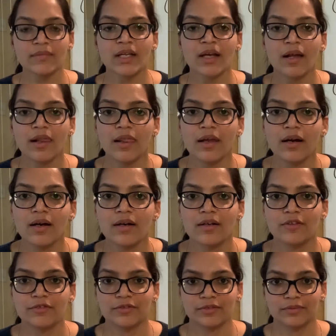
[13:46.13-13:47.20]
love,
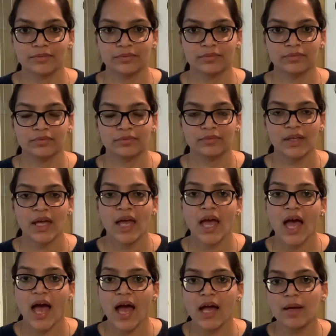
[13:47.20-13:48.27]

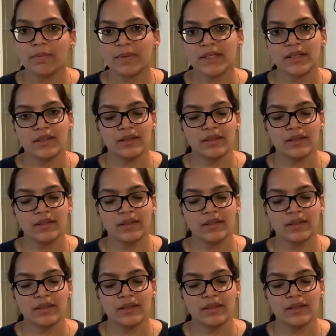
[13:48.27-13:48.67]
happy,